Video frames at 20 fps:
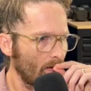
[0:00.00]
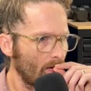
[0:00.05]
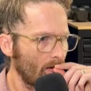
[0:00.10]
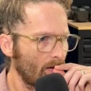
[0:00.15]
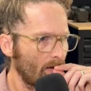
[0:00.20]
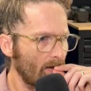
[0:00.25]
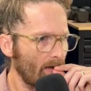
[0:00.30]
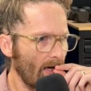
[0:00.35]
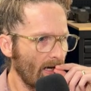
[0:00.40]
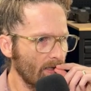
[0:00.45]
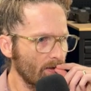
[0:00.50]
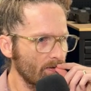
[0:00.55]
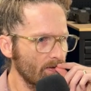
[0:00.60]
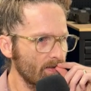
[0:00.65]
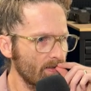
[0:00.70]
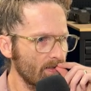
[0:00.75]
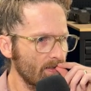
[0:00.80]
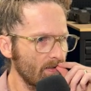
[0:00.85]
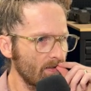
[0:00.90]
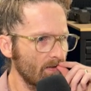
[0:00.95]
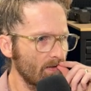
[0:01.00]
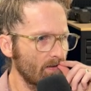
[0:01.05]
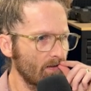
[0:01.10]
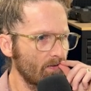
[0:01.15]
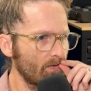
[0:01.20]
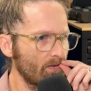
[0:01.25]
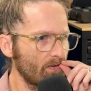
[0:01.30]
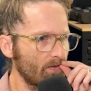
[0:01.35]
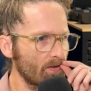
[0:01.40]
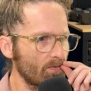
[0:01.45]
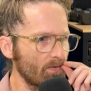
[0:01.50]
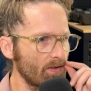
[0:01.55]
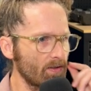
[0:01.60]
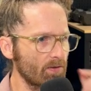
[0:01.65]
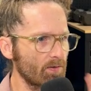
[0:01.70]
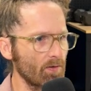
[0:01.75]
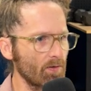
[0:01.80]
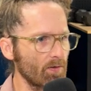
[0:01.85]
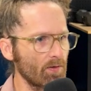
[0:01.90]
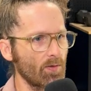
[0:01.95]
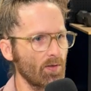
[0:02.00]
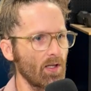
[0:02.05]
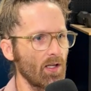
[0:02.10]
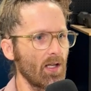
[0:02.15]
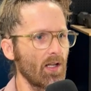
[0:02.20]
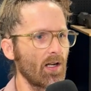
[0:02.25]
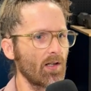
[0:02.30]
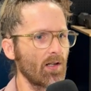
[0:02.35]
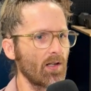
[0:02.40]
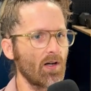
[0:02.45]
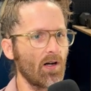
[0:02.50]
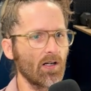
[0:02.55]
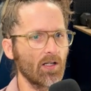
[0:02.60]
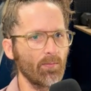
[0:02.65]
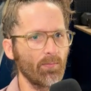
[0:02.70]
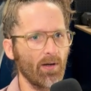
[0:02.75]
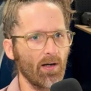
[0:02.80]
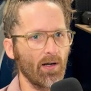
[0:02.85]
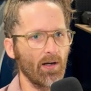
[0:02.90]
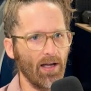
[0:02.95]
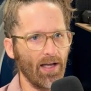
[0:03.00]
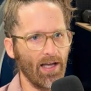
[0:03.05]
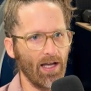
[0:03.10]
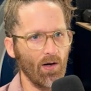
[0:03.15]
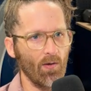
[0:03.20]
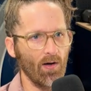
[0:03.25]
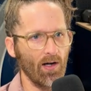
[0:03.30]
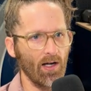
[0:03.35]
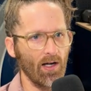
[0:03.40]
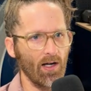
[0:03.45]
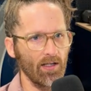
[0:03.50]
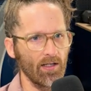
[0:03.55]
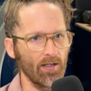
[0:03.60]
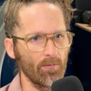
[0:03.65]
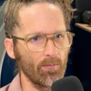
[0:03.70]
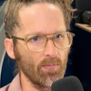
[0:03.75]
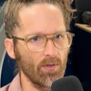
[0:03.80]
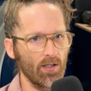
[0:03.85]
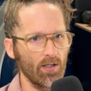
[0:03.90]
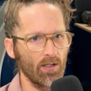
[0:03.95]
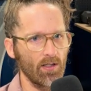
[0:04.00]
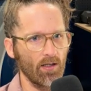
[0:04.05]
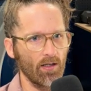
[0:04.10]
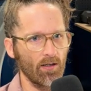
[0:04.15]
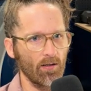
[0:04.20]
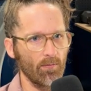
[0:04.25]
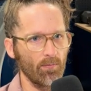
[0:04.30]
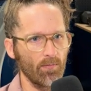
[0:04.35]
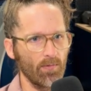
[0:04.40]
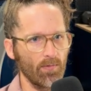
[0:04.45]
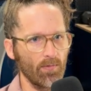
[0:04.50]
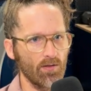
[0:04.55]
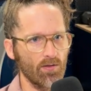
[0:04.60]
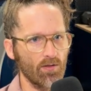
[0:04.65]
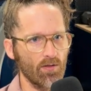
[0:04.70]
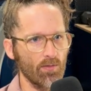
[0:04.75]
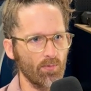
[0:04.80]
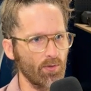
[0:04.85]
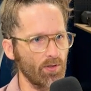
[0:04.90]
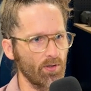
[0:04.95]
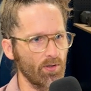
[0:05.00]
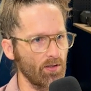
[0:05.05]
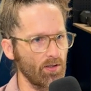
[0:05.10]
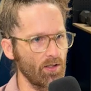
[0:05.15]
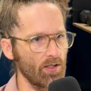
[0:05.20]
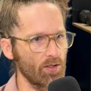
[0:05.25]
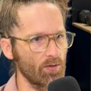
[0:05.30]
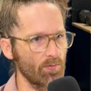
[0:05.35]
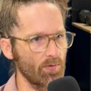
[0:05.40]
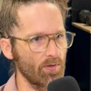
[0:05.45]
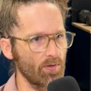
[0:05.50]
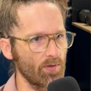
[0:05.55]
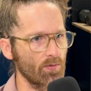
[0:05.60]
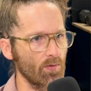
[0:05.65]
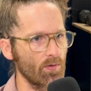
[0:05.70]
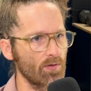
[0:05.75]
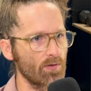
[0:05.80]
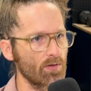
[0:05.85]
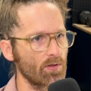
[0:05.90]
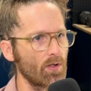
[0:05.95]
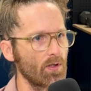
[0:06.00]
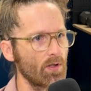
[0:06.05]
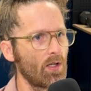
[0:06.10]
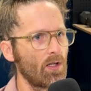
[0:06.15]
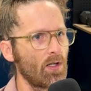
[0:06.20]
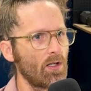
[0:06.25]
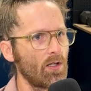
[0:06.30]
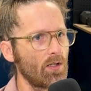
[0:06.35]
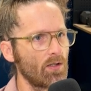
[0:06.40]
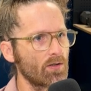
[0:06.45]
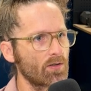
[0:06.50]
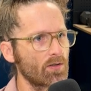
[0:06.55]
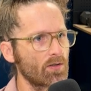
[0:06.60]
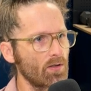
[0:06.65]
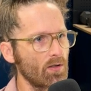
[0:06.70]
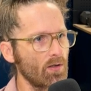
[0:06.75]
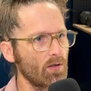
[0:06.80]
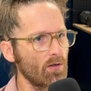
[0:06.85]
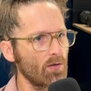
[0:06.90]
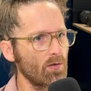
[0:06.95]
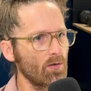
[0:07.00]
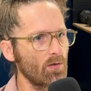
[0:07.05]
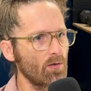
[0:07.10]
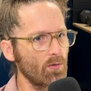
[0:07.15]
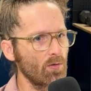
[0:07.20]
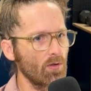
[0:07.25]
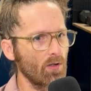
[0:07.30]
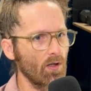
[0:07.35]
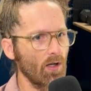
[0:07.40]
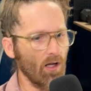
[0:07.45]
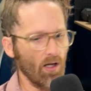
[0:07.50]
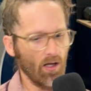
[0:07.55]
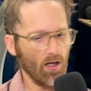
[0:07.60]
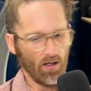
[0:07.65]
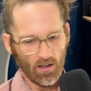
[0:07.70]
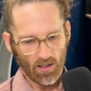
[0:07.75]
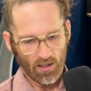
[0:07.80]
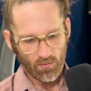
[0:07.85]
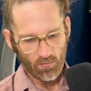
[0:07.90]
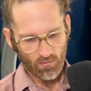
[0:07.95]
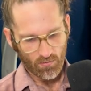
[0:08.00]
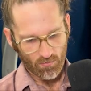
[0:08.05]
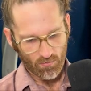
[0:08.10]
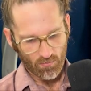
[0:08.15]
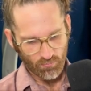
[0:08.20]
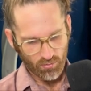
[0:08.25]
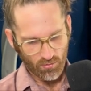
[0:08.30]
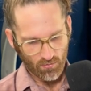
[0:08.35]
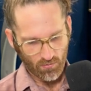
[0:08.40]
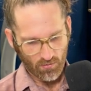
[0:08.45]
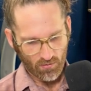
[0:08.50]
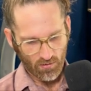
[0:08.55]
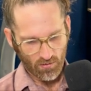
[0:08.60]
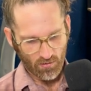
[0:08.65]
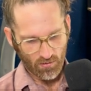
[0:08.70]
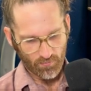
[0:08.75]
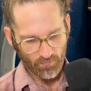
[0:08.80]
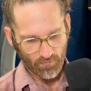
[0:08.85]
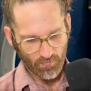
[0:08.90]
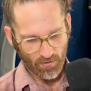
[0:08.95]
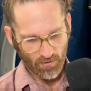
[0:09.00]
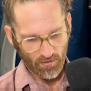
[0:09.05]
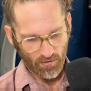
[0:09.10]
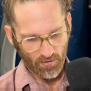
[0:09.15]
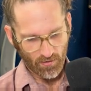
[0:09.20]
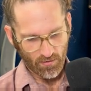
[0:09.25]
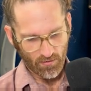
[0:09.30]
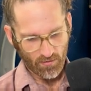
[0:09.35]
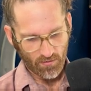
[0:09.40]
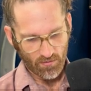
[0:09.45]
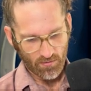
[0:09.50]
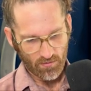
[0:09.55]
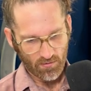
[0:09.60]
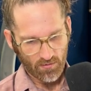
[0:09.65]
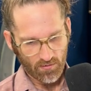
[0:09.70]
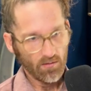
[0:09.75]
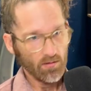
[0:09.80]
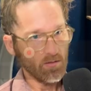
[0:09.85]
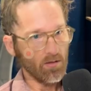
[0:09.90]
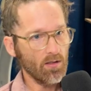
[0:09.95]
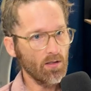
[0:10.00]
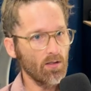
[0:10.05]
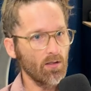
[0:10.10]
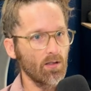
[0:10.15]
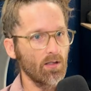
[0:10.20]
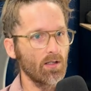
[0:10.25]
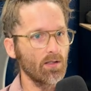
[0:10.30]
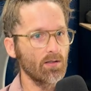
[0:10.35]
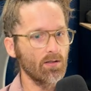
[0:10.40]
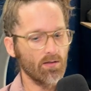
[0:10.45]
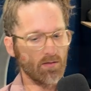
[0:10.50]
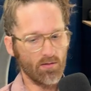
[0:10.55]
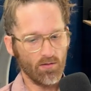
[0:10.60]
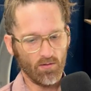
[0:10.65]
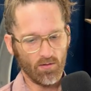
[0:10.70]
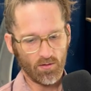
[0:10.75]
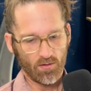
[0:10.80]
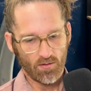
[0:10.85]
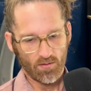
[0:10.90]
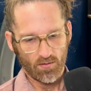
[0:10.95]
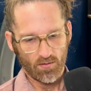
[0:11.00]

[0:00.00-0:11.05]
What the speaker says: Accuracy of each resource. Okay, and I'll talk about how I am interpreting each resource. So I will pull up my internet search